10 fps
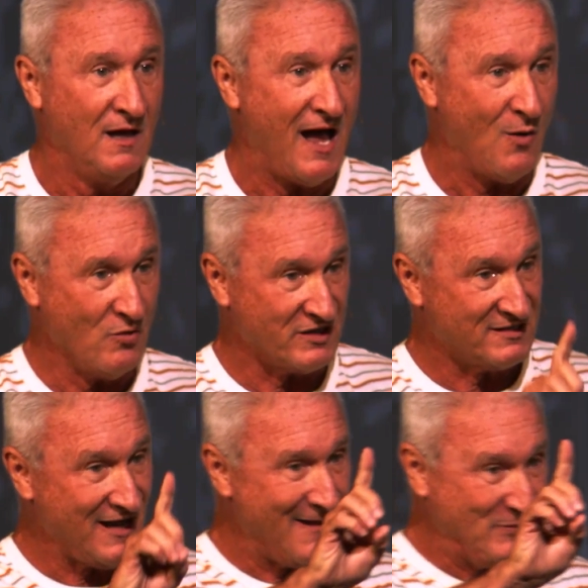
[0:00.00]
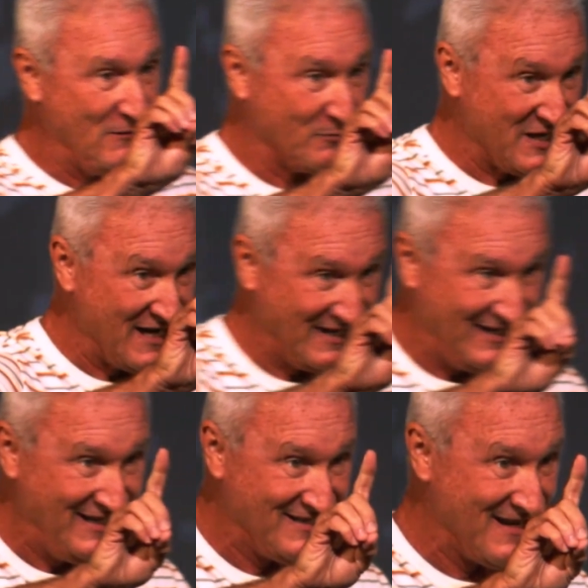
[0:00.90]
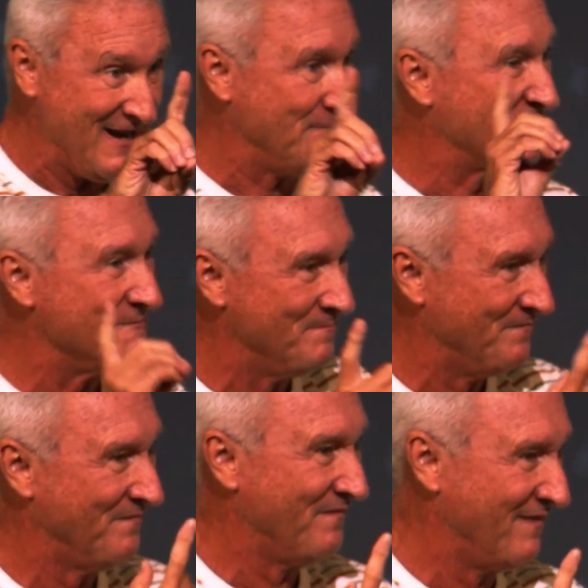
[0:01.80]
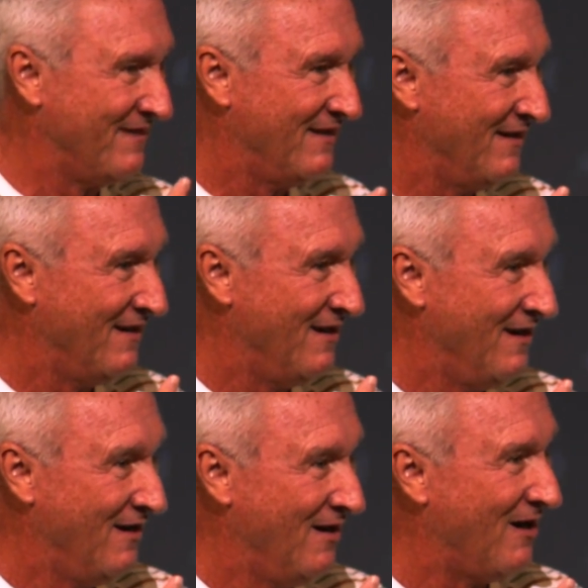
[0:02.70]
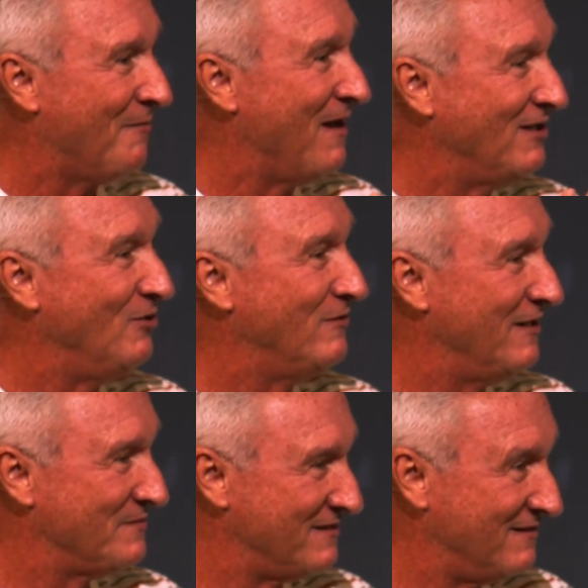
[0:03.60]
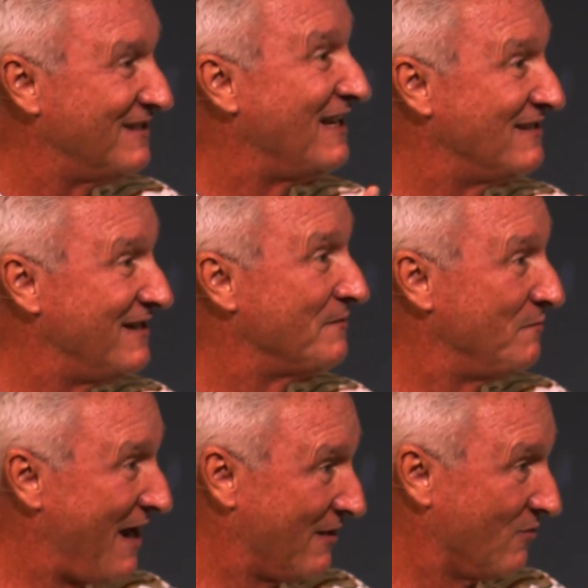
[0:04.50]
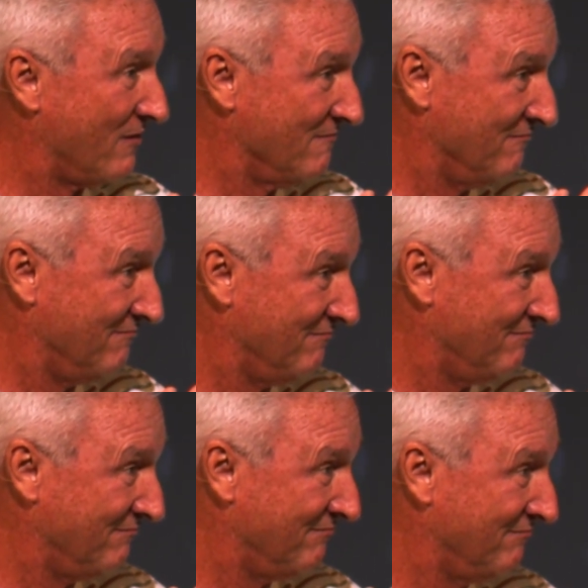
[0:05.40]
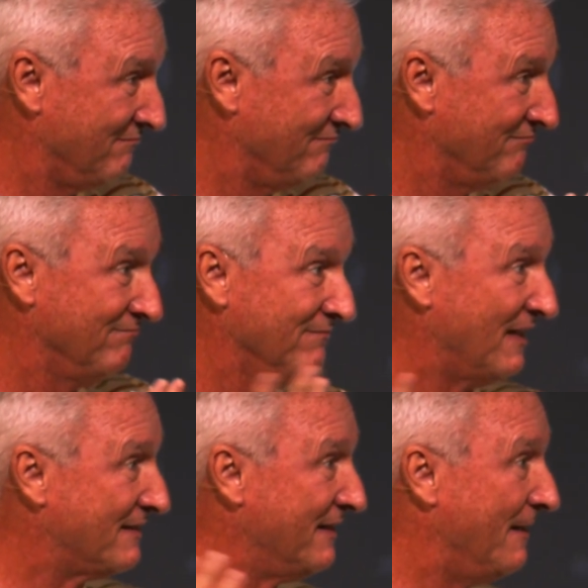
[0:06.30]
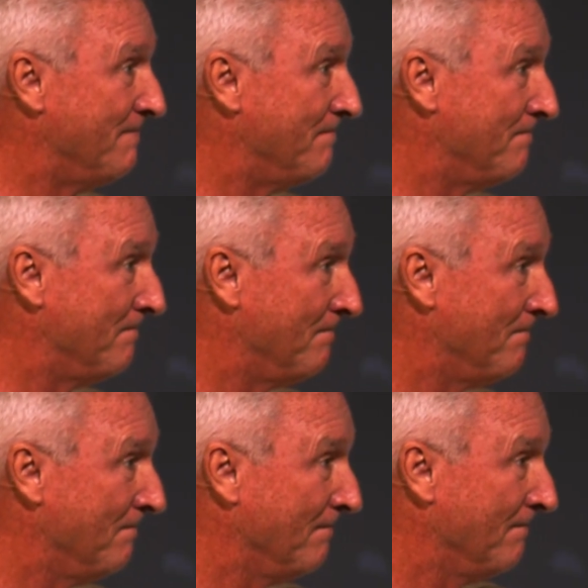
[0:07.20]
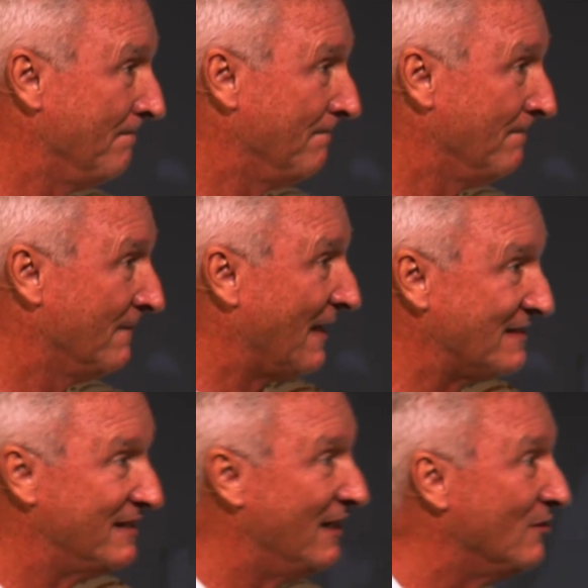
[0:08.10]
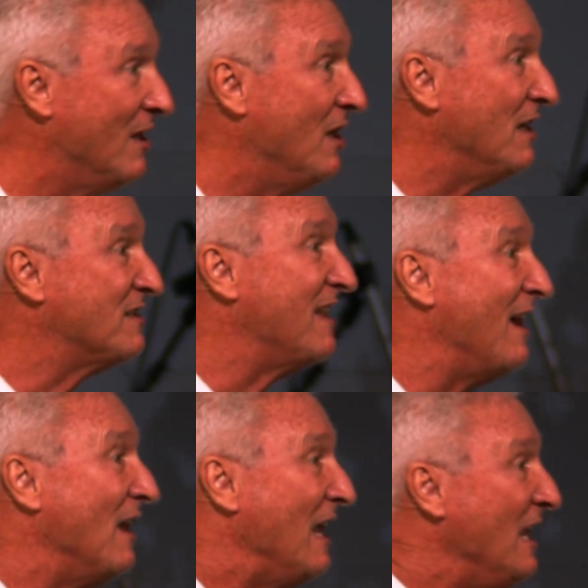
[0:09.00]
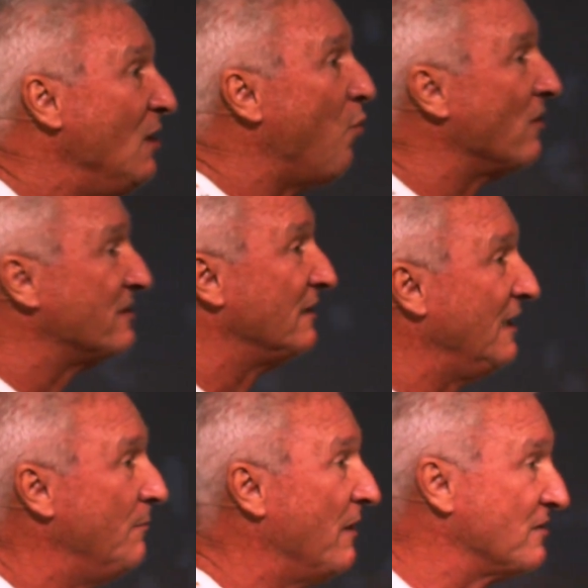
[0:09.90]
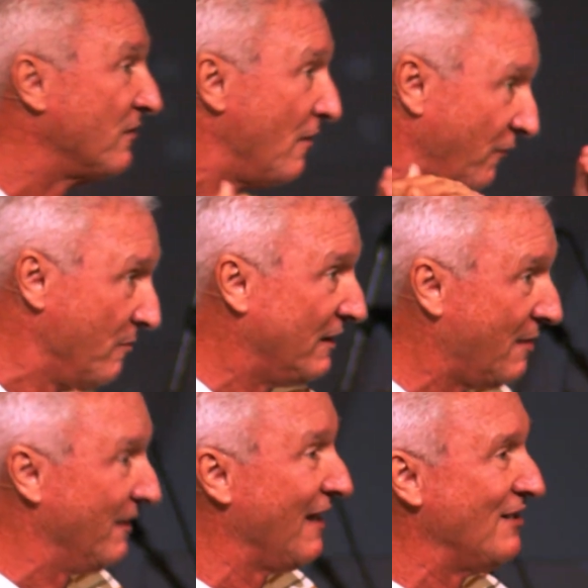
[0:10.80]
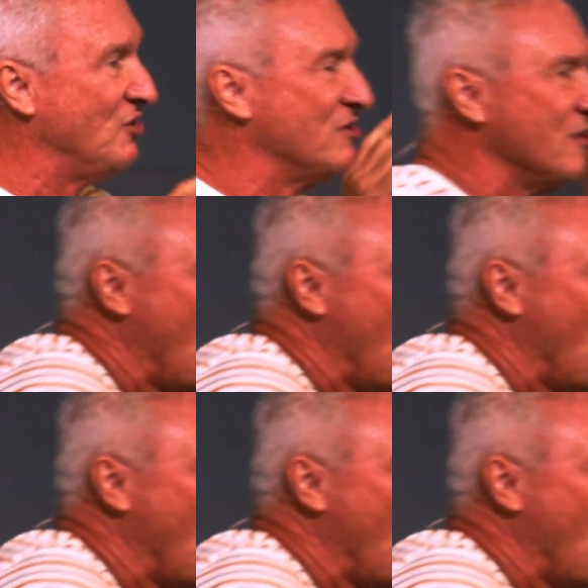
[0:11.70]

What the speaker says: I want to stop you from taking any steps or make you take steps backward. That's it. That's it. is that he wants to keep us from becoming like Jesus.